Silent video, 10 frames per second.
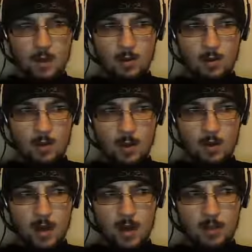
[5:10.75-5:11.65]
Oh,
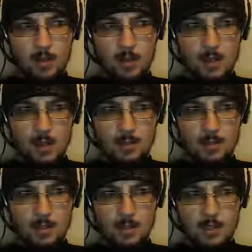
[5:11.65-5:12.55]
somehow copying
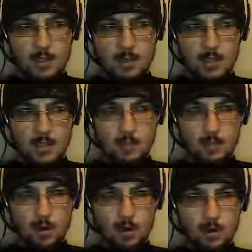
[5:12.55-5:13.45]
documents less makes them
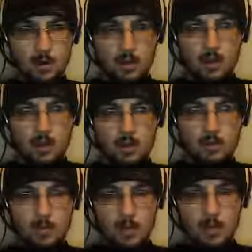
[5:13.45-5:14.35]
more
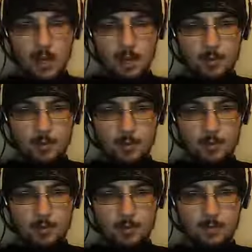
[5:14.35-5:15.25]

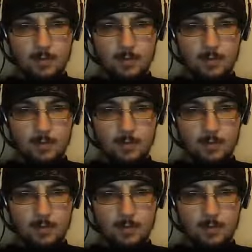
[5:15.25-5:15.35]
reliable.